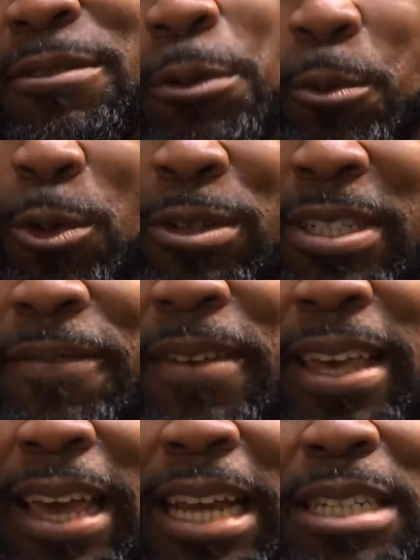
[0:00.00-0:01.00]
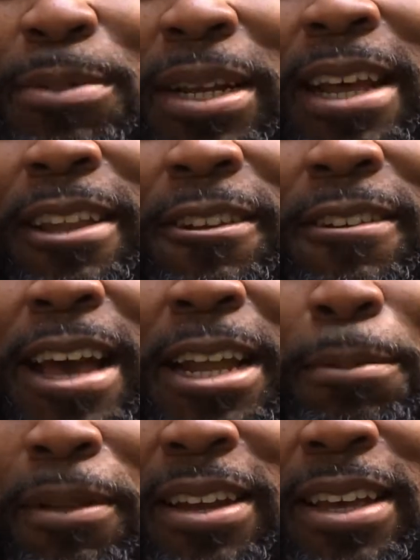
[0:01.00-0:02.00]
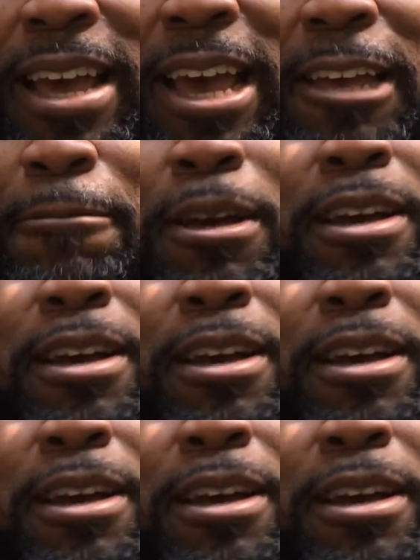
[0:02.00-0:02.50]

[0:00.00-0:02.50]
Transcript: the rules of engagement and learn how to play the game.